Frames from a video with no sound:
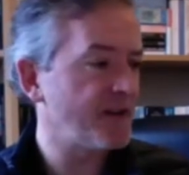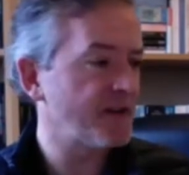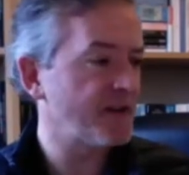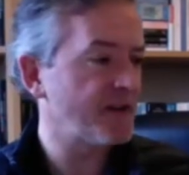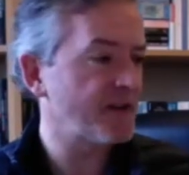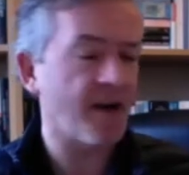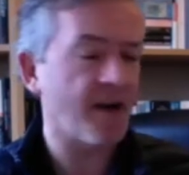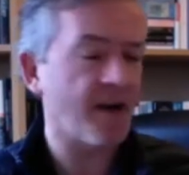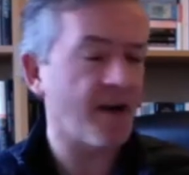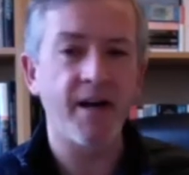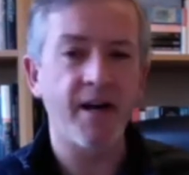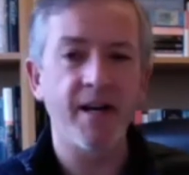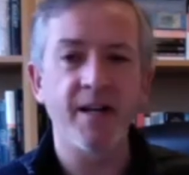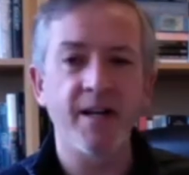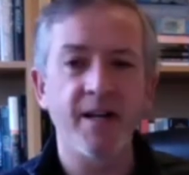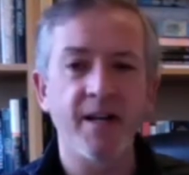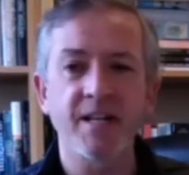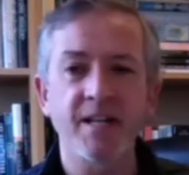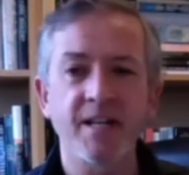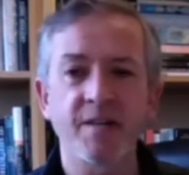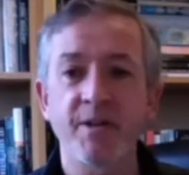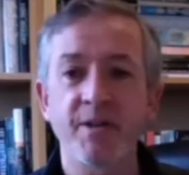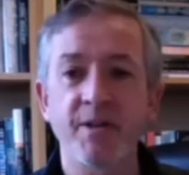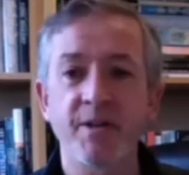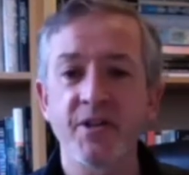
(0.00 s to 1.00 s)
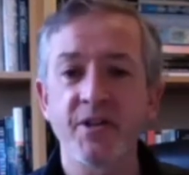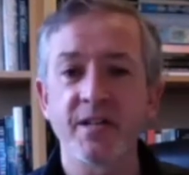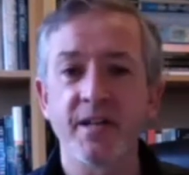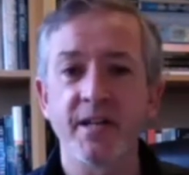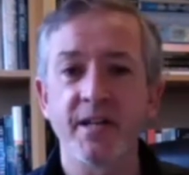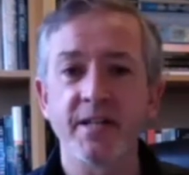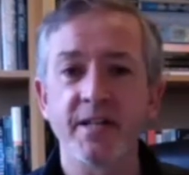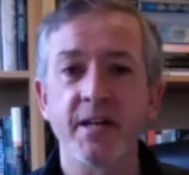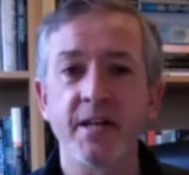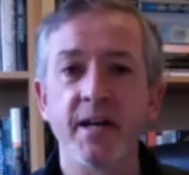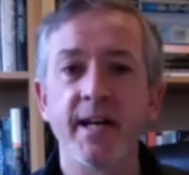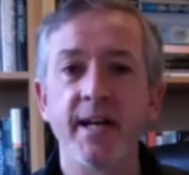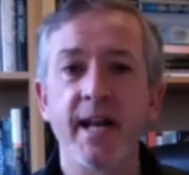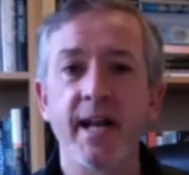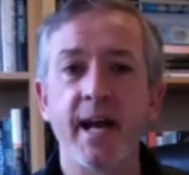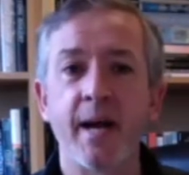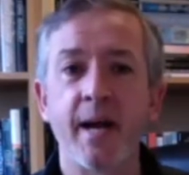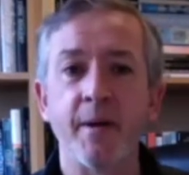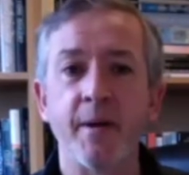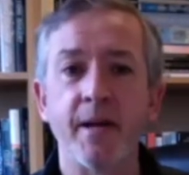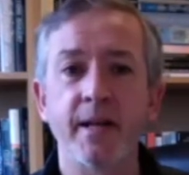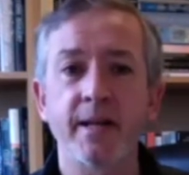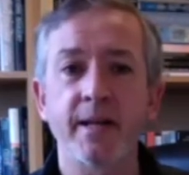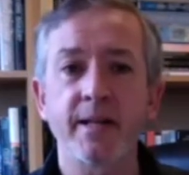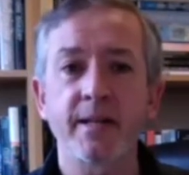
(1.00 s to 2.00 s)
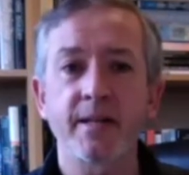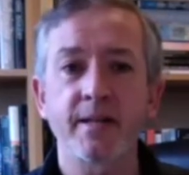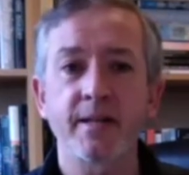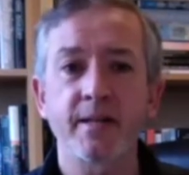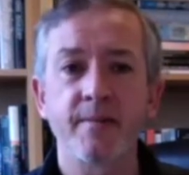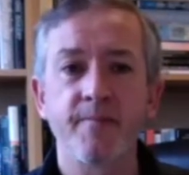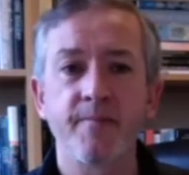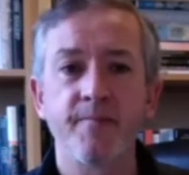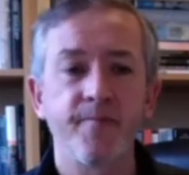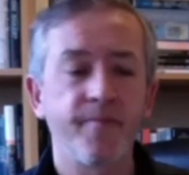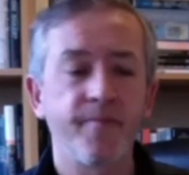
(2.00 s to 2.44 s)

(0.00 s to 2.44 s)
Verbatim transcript: to highlight, especially things like dynamics,